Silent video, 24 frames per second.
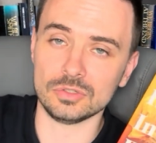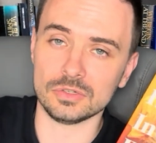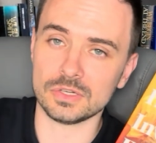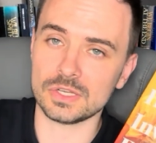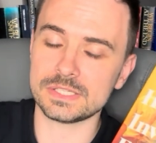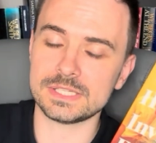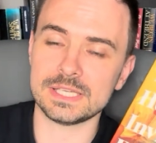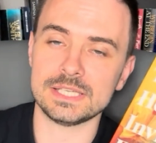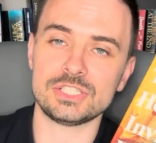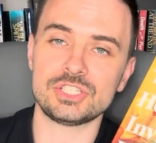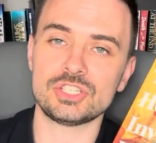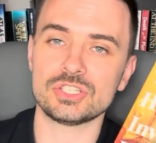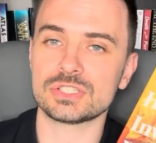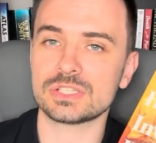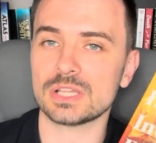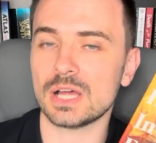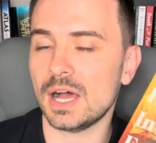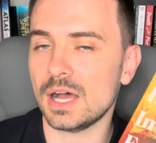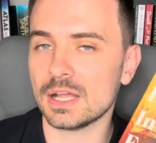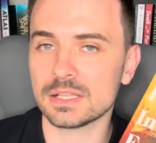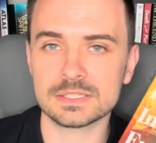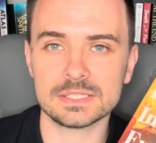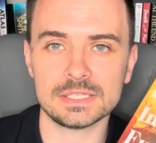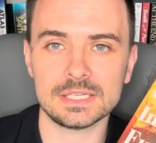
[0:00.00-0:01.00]
because it's just
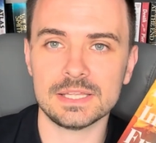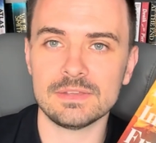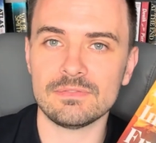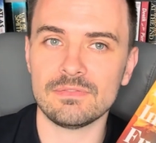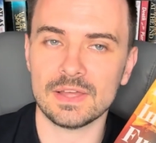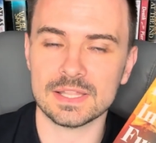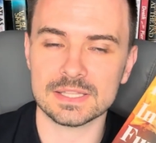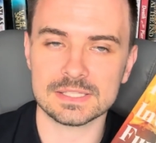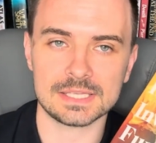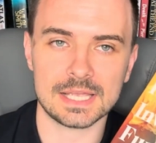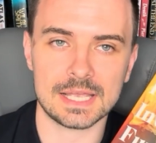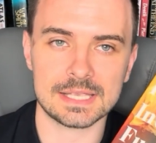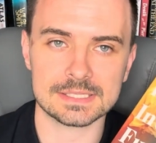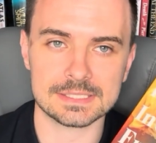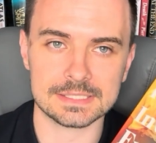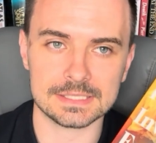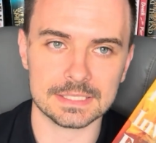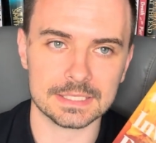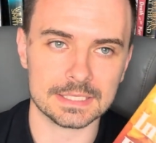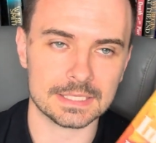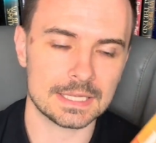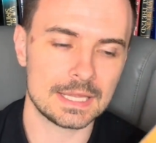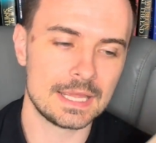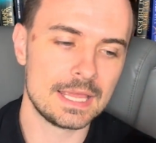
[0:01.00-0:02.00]
utterly
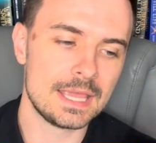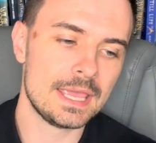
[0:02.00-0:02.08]
fantastic.